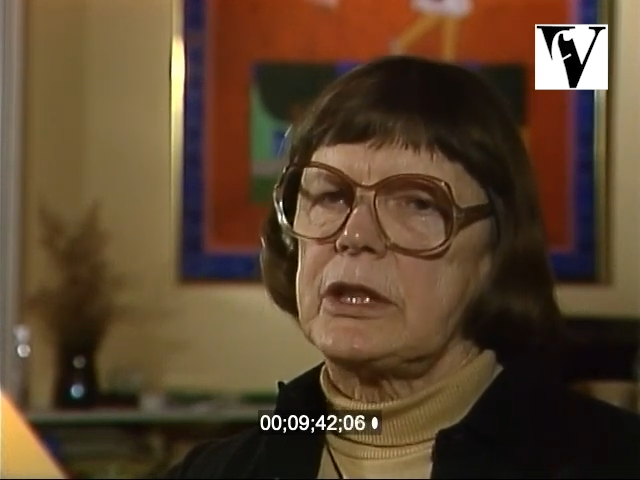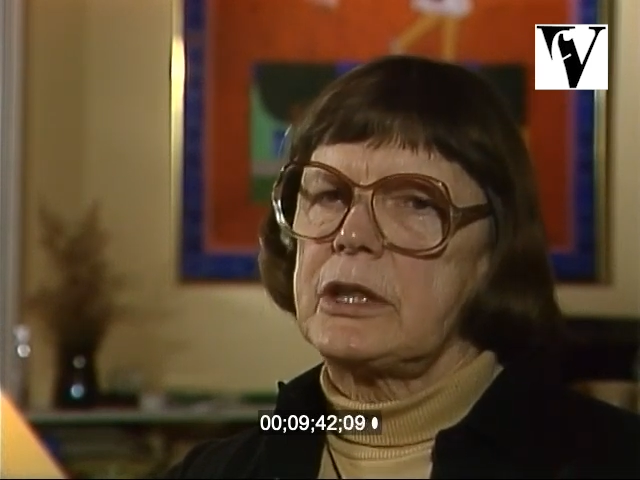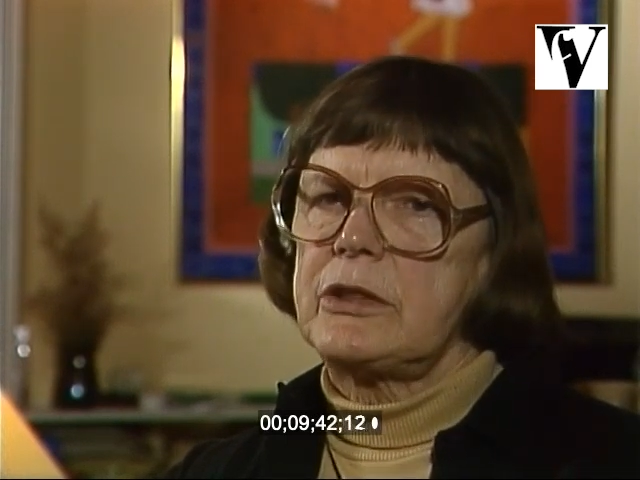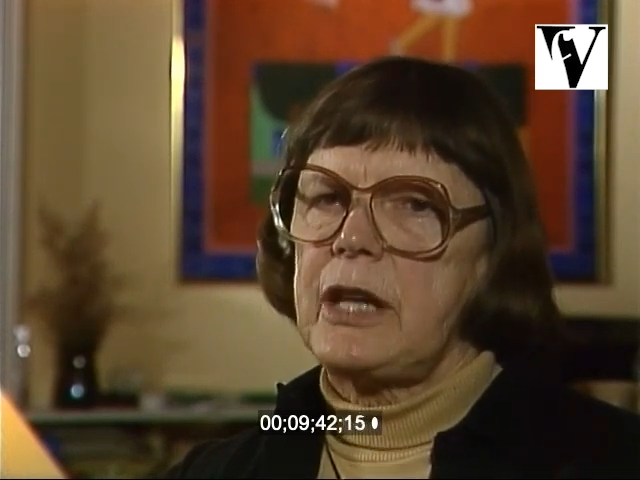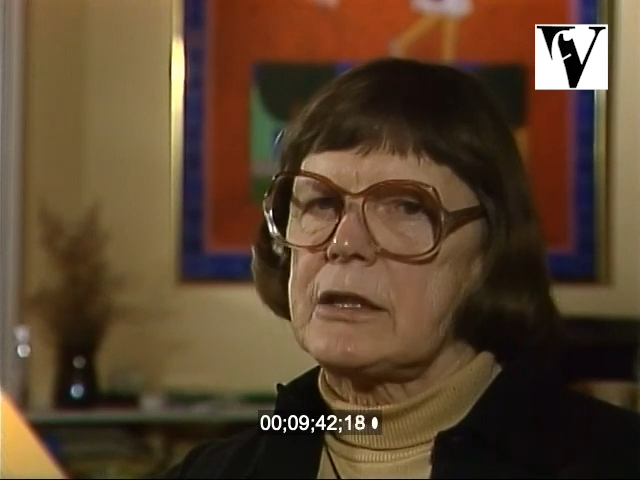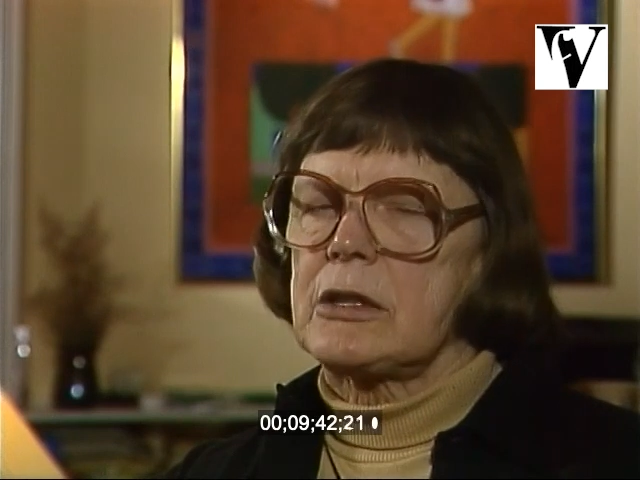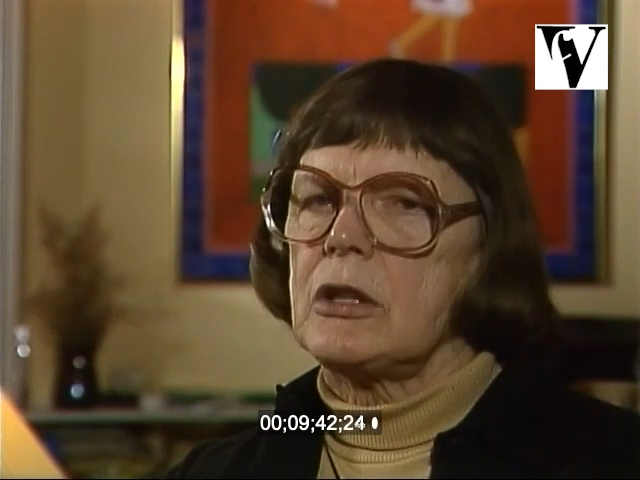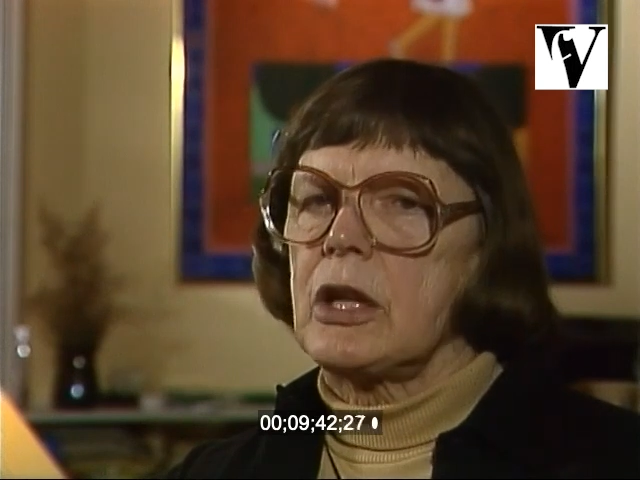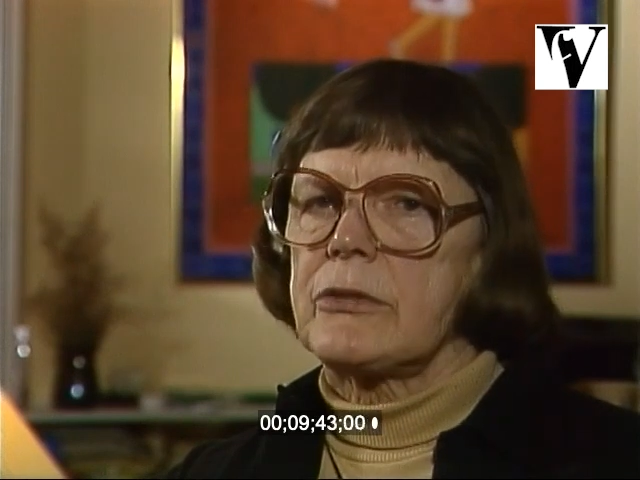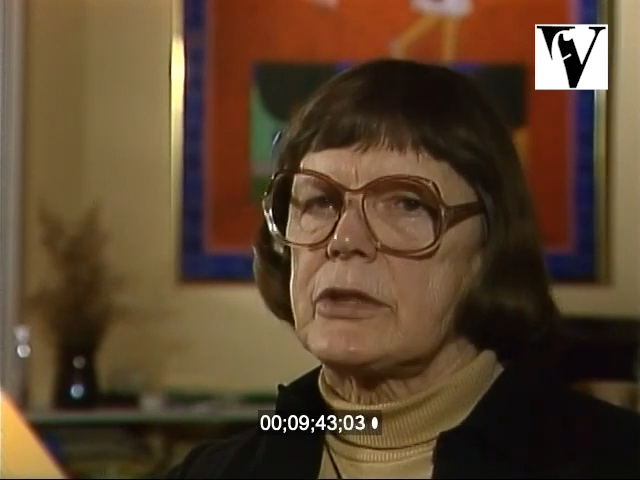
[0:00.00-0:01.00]
It attracted a
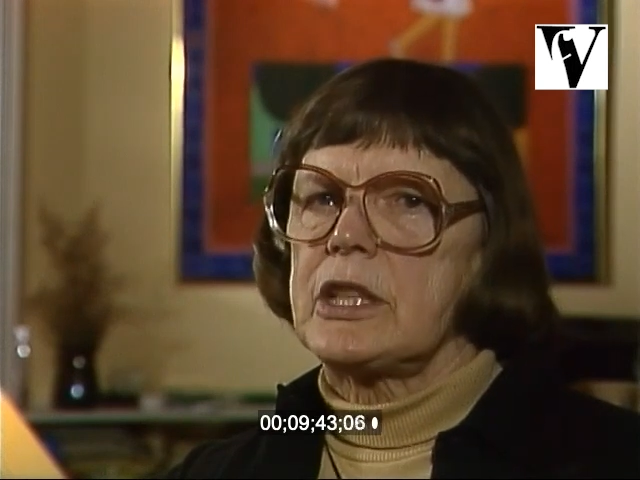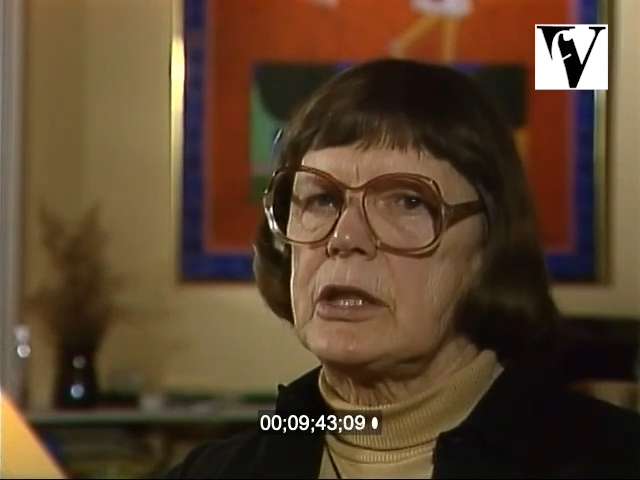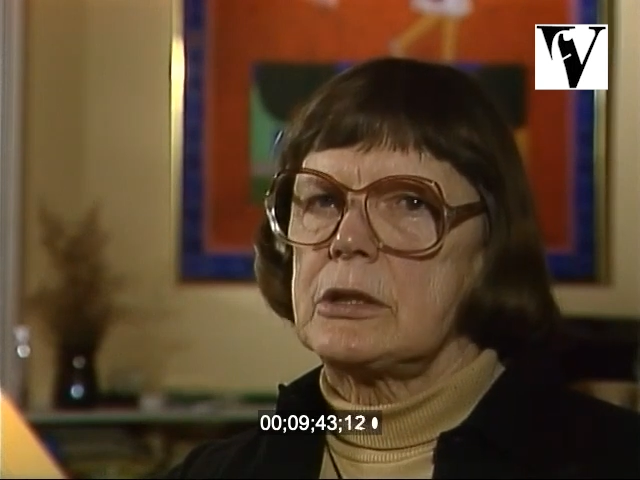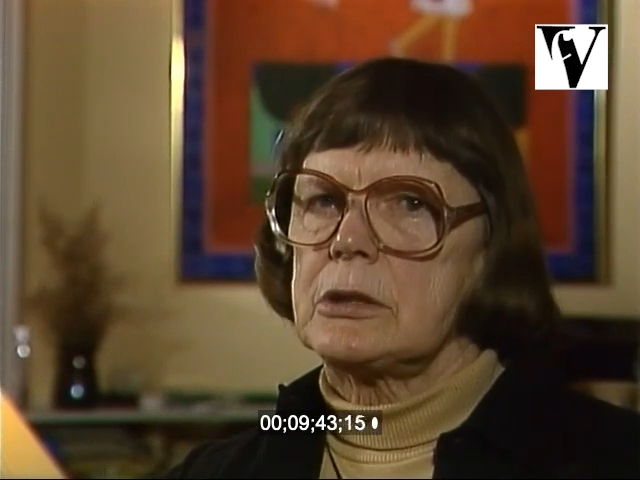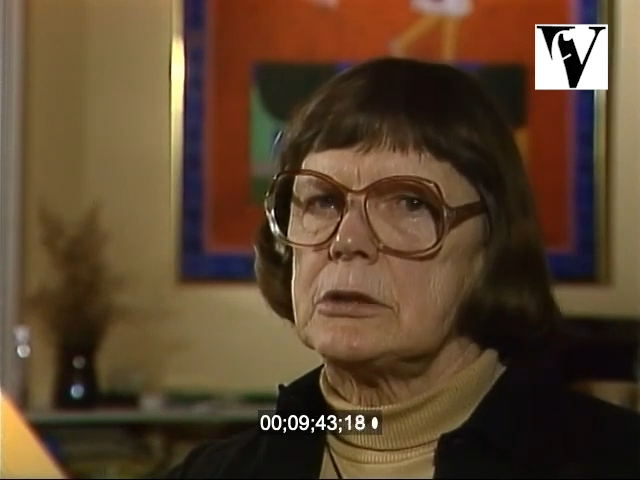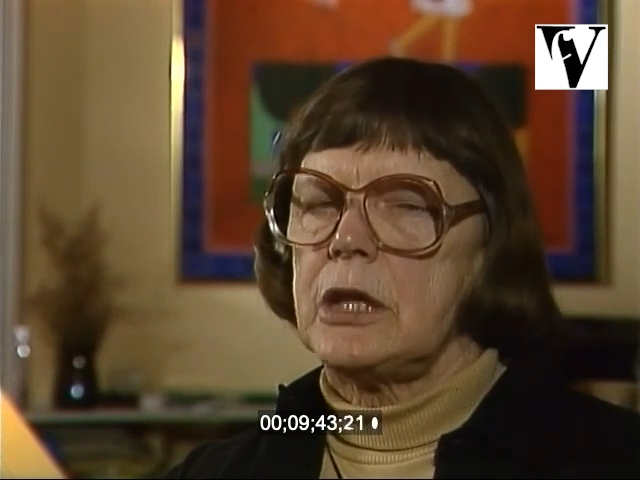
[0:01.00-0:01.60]
lot of attention,